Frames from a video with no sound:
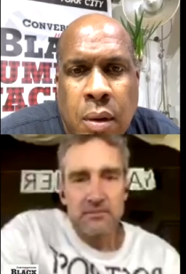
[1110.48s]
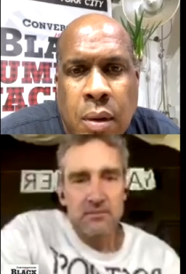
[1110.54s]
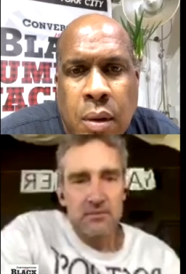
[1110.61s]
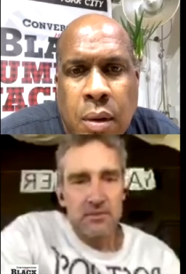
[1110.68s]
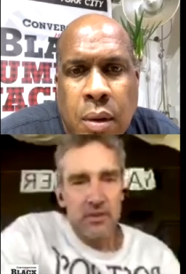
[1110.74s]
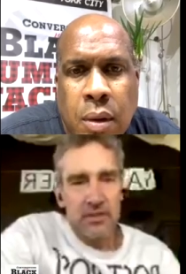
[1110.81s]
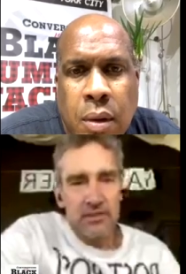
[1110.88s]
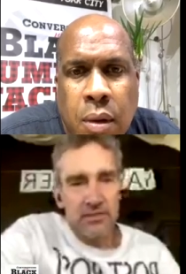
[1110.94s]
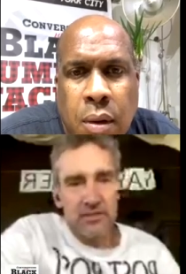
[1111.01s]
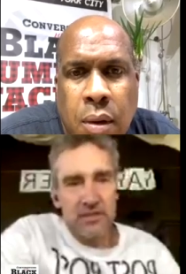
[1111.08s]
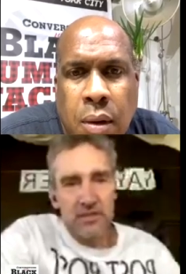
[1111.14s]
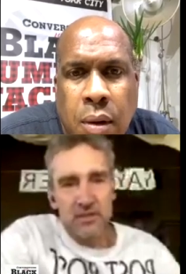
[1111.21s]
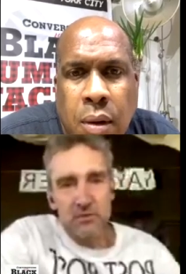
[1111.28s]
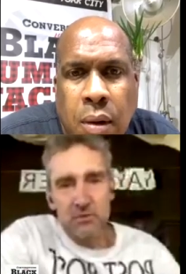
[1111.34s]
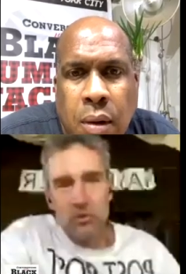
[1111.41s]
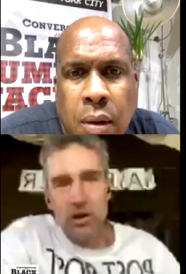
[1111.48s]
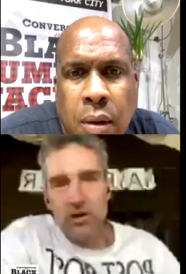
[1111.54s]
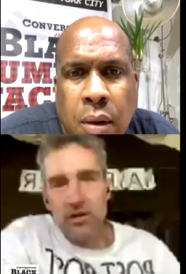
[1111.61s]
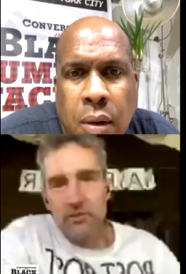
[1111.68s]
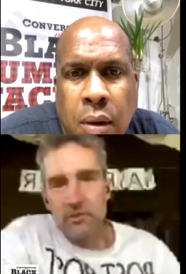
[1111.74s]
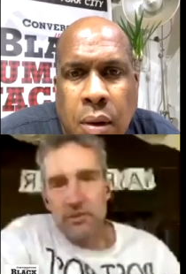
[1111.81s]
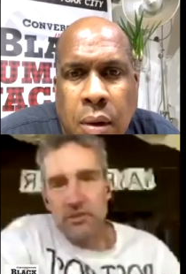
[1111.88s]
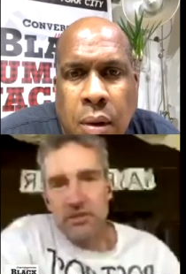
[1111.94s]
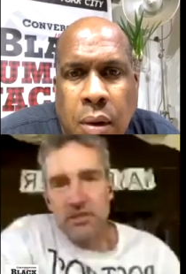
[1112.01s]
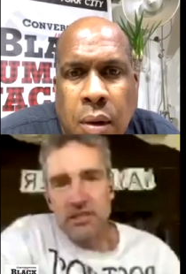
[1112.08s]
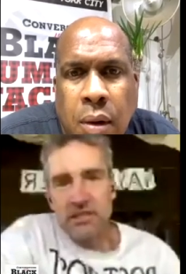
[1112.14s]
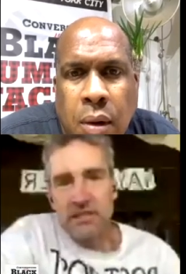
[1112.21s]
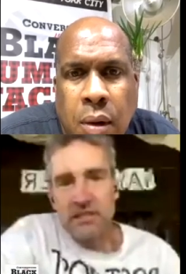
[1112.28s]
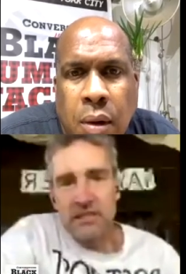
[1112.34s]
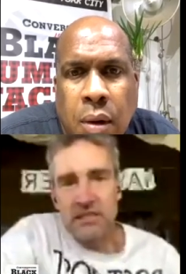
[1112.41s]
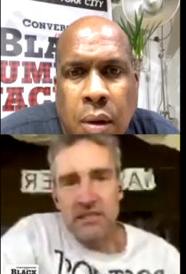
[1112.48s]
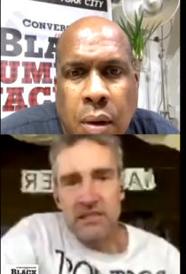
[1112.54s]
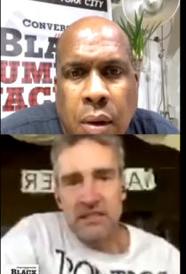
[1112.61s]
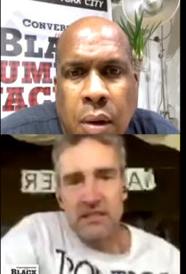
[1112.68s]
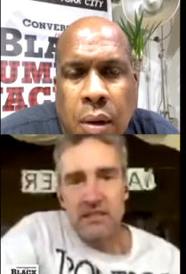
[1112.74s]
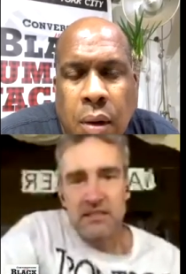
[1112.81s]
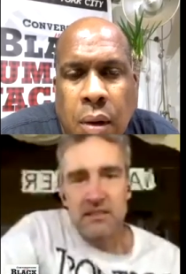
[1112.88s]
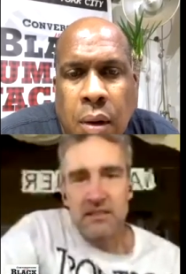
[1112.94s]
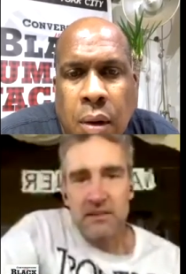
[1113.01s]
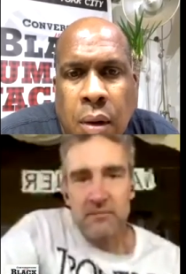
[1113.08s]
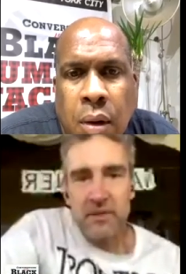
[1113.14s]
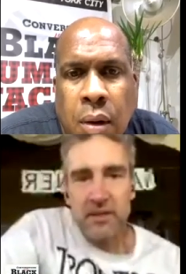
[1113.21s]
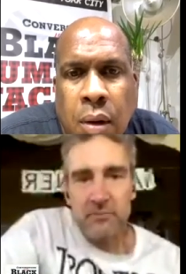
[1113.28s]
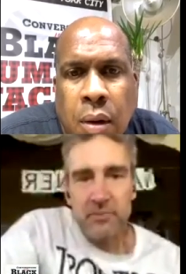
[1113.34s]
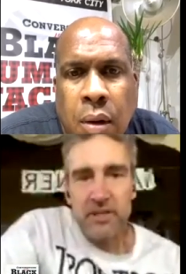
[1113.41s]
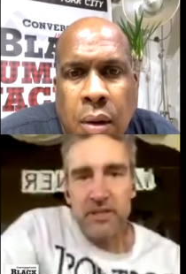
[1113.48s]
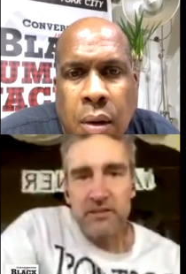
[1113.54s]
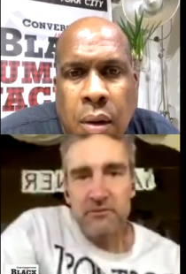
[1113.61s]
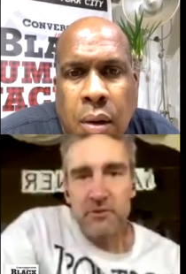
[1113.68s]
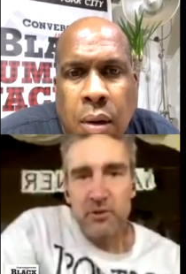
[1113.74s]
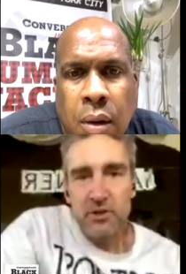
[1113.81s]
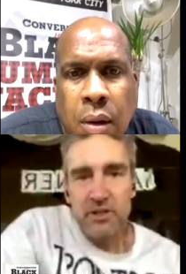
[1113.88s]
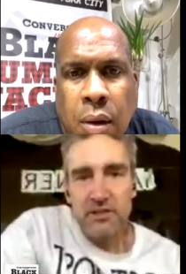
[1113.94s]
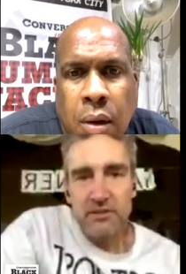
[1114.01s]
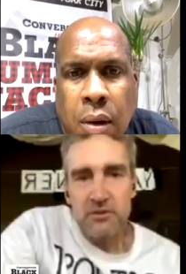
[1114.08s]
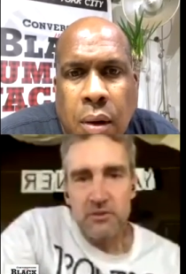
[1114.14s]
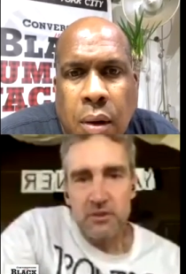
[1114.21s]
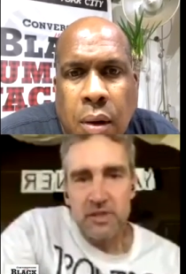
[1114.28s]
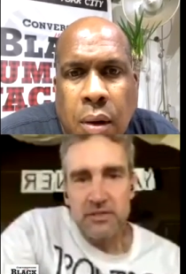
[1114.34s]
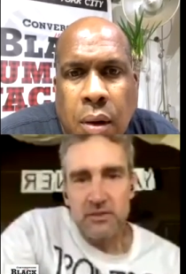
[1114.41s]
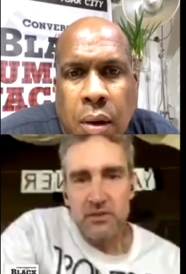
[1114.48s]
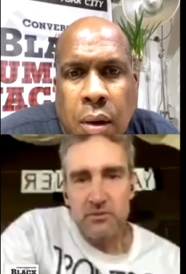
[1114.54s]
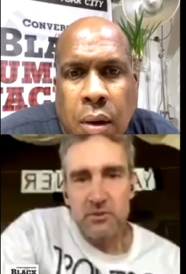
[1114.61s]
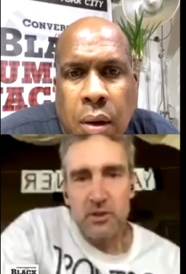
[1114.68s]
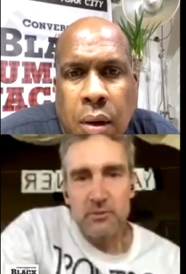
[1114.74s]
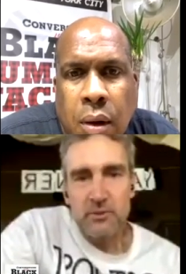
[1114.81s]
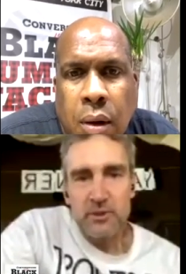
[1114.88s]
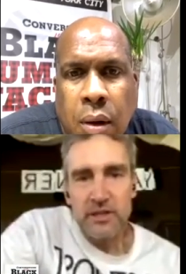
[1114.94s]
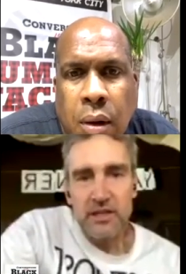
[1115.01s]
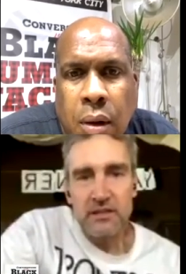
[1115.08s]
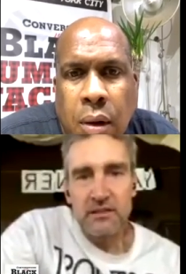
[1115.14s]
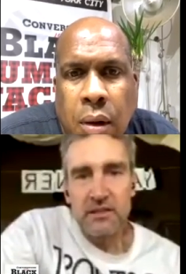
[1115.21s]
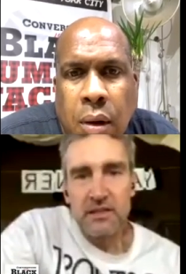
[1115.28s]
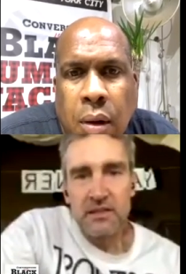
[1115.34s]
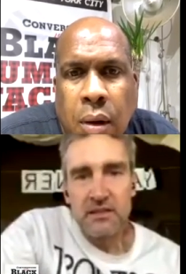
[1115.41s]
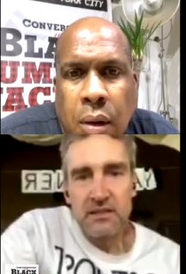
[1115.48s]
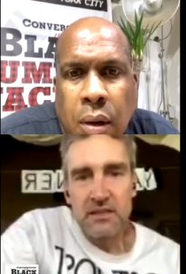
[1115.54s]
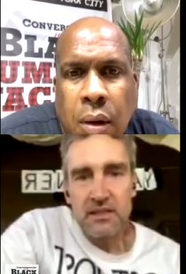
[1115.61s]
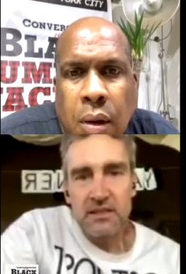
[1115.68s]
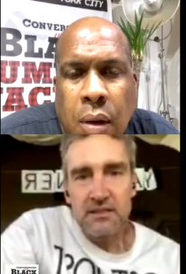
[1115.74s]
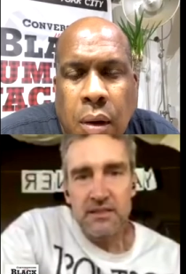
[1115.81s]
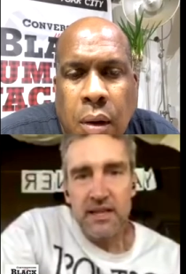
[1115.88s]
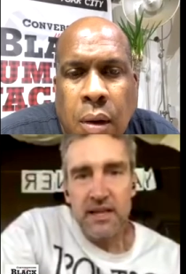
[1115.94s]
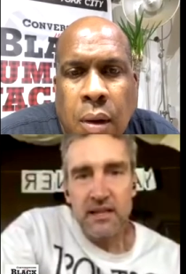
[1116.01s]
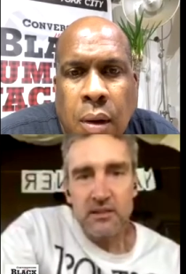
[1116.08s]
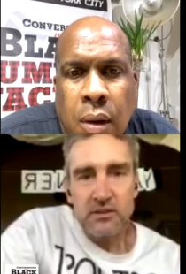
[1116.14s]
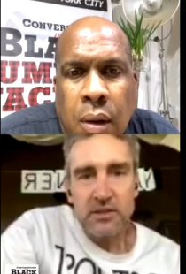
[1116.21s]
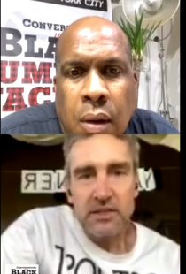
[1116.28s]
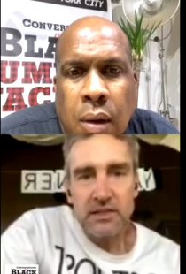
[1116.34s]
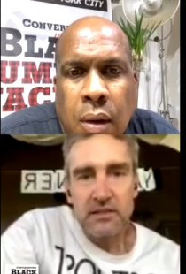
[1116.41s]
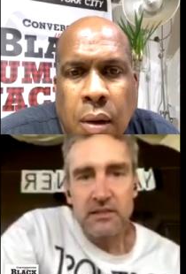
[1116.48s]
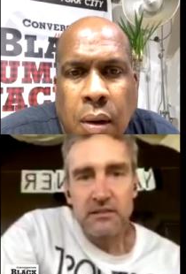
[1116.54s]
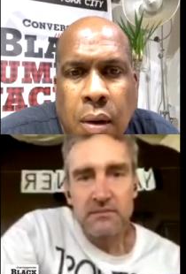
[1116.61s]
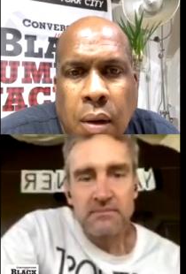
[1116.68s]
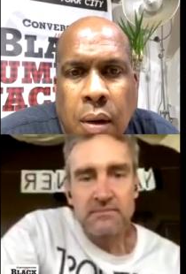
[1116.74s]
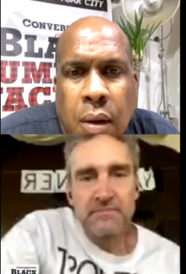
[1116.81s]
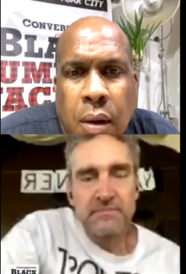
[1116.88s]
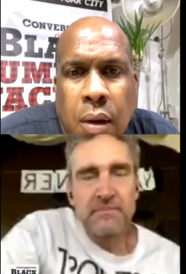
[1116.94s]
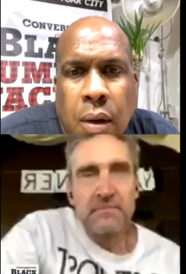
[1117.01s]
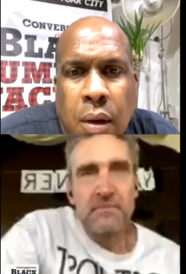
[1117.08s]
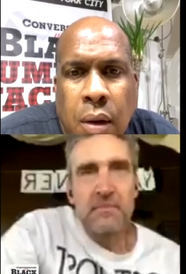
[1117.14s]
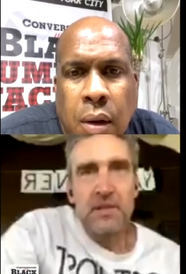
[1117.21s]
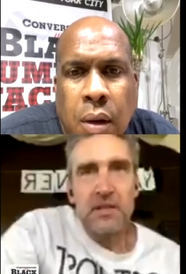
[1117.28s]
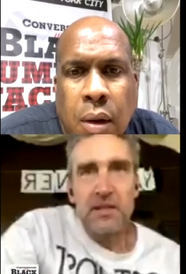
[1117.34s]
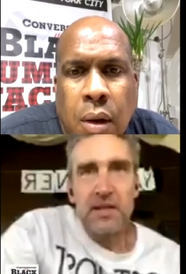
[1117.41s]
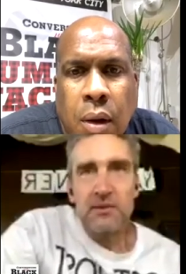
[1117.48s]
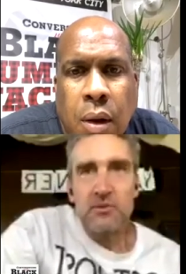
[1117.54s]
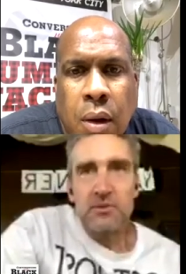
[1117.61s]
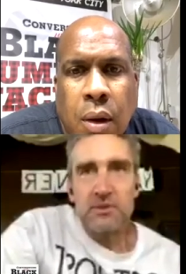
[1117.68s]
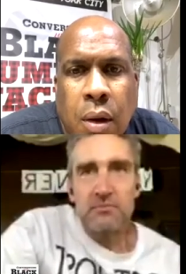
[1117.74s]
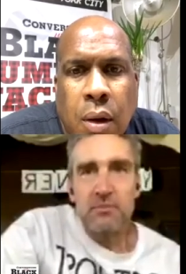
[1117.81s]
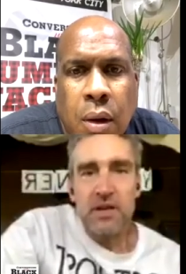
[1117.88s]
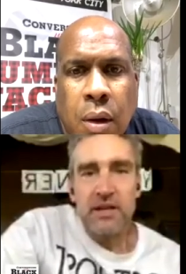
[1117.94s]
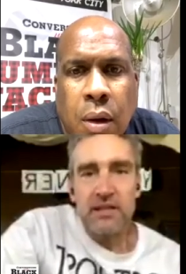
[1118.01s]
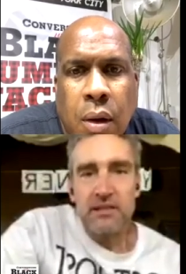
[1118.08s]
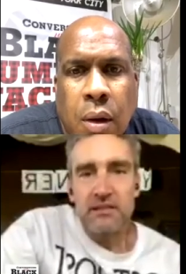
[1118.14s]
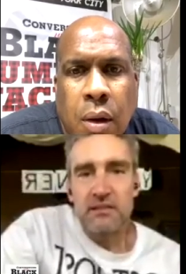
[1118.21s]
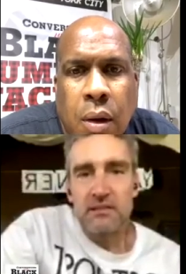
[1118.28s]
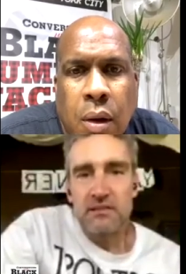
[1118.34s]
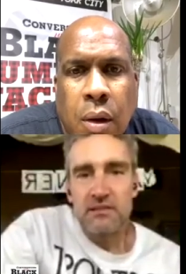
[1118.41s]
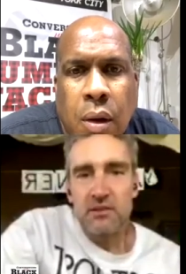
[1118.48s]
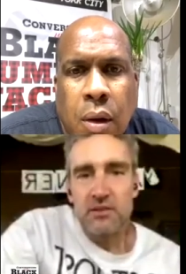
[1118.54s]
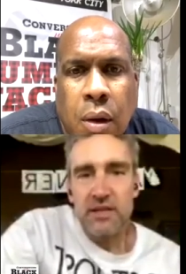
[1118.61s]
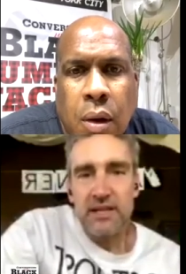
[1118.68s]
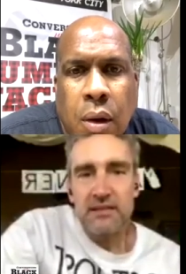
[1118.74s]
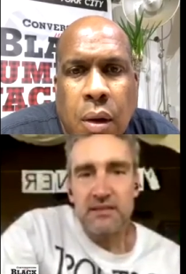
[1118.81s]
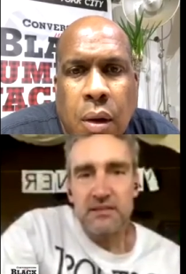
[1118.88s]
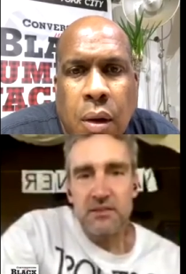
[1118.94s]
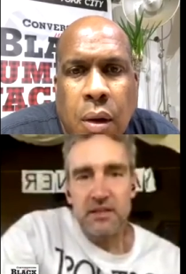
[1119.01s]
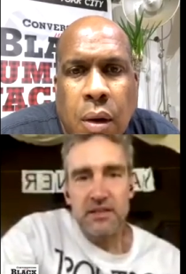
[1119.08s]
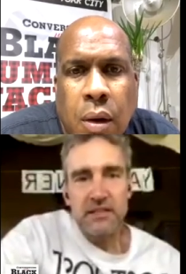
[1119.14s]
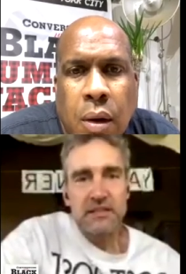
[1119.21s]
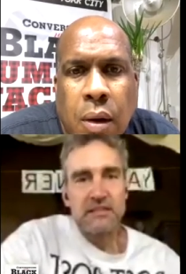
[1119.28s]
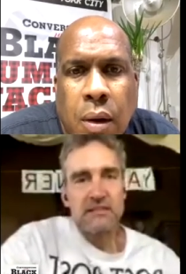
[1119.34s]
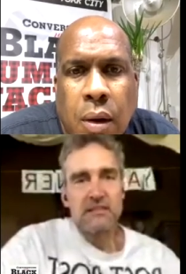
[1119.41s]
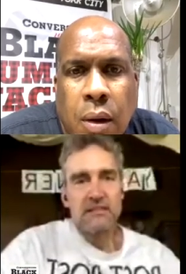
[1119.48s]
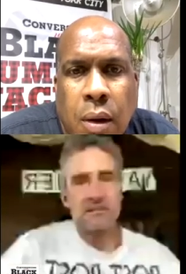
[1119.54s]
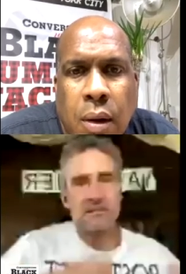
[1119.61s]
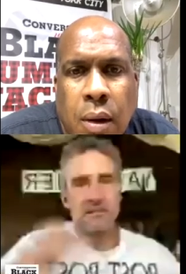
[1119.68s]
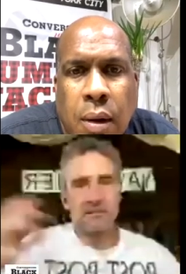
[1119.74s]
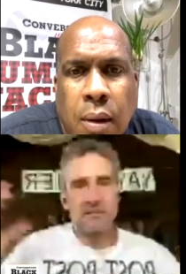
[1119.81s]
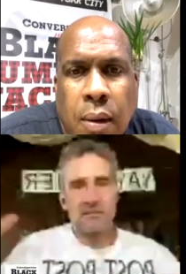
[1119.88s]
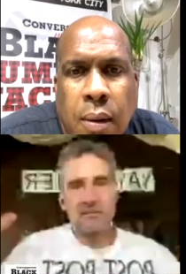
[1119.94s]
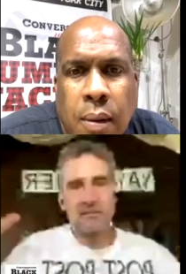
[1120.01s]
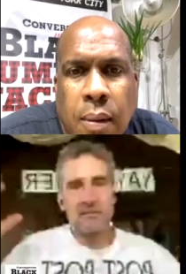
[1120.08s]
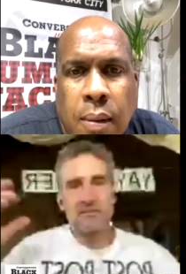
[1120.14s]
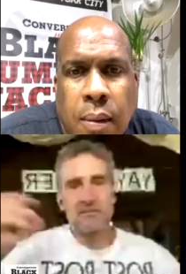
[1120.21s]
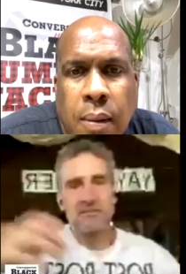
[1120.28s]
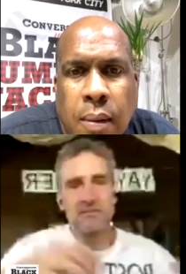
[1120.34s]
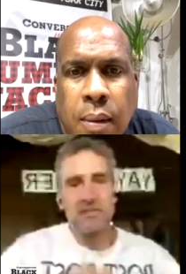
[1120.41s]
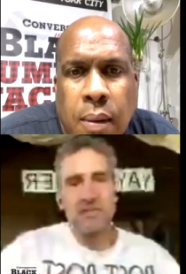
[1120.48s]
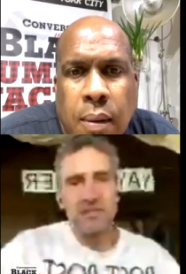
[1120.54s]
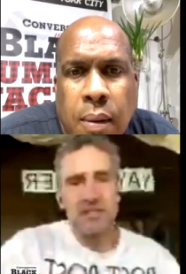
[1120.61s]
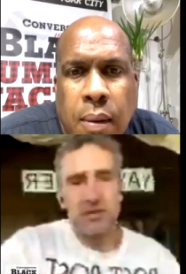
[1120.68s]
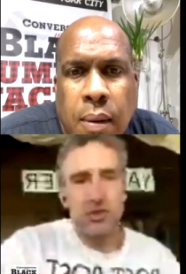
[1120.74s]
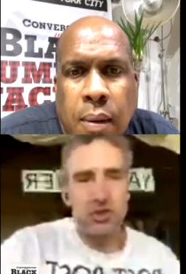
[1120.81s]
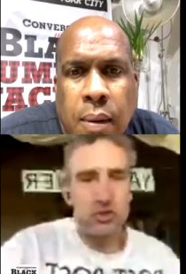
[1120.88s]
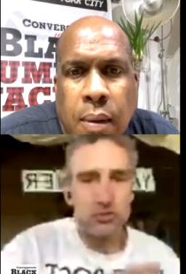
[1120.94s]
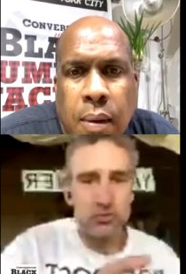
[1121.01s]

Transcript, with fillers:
Speaker 1: created a steel walking machine and made a pen for it so it would like sort of roam around in the gallery. And it was mic'd, so it had this like very like like